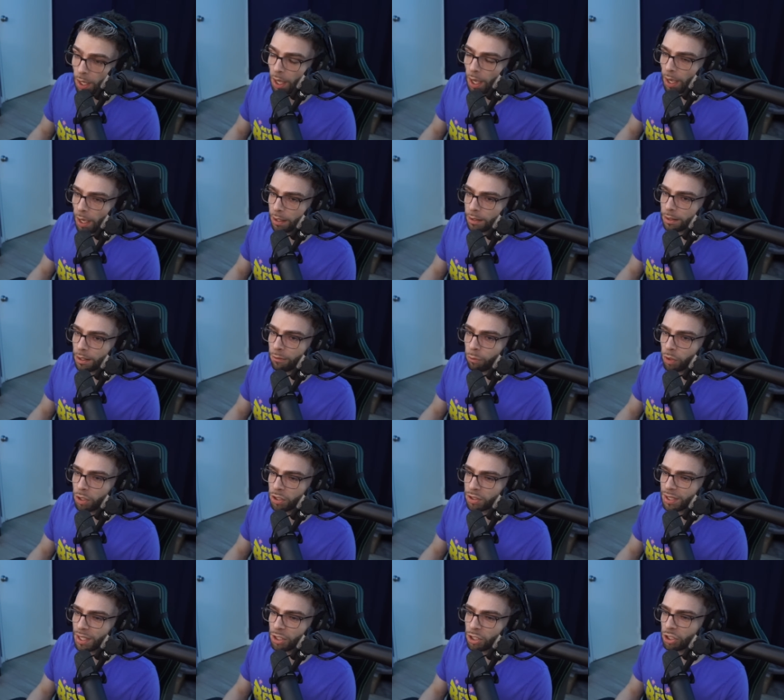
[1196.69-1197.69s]
And if we
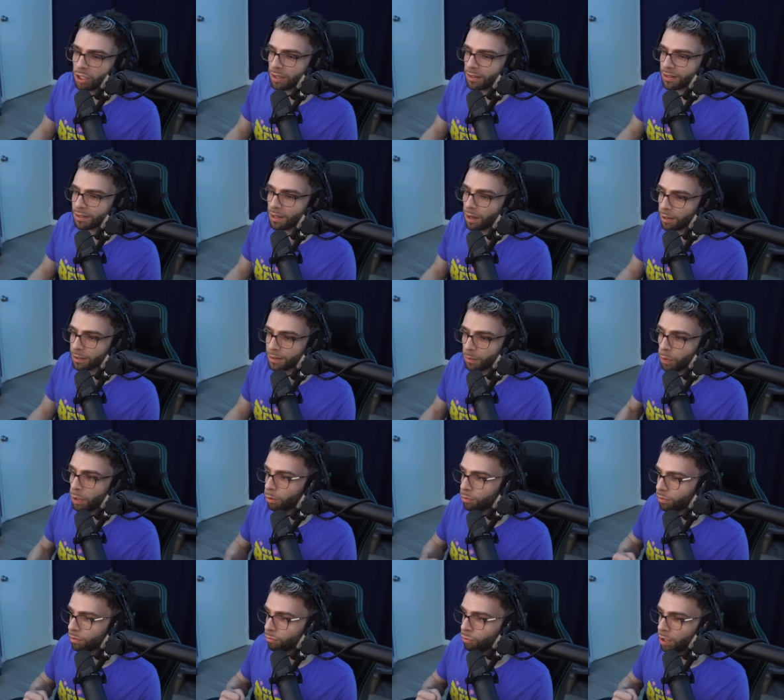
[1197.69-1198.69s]
just say shit sucks and we
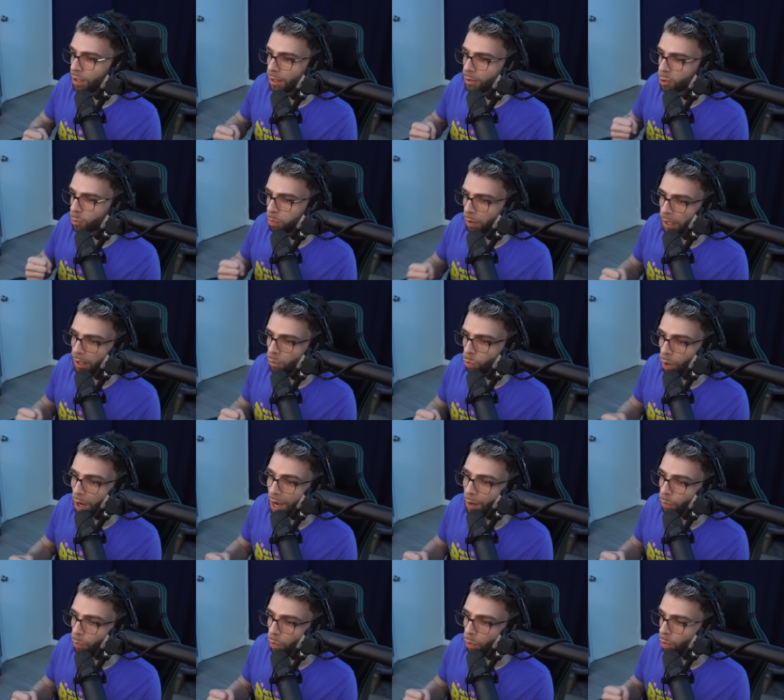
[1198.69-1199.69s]
don't really explain
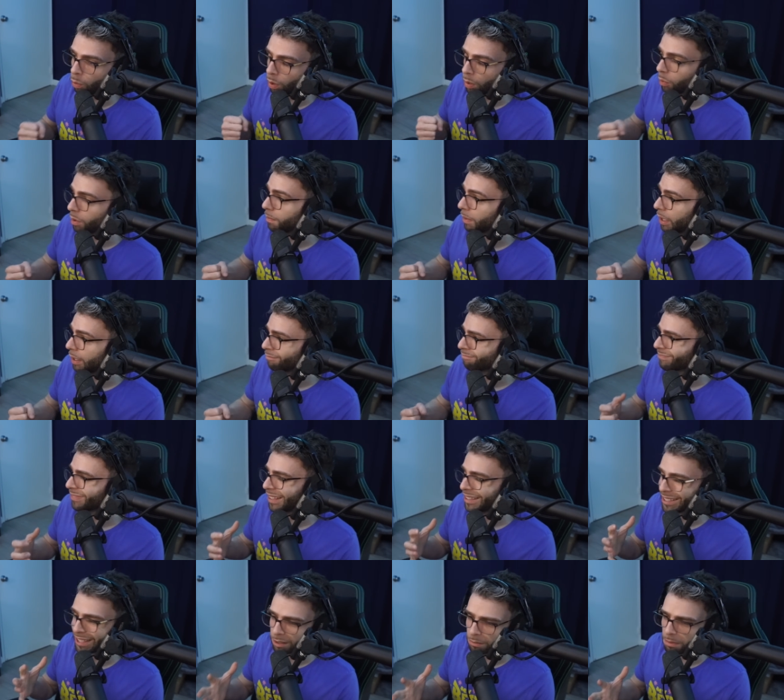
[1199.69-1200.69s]
why or what we mean,
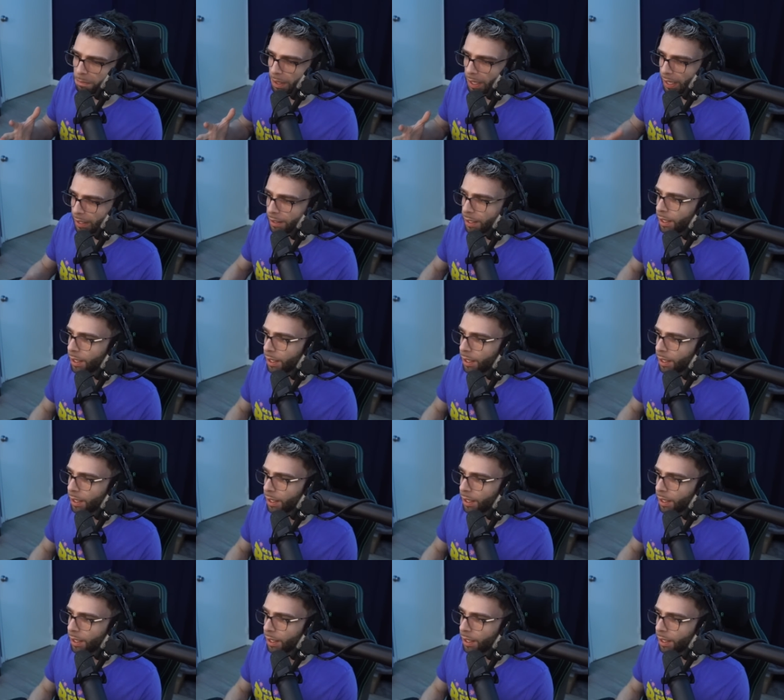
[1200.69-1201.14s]
it's going to be bad.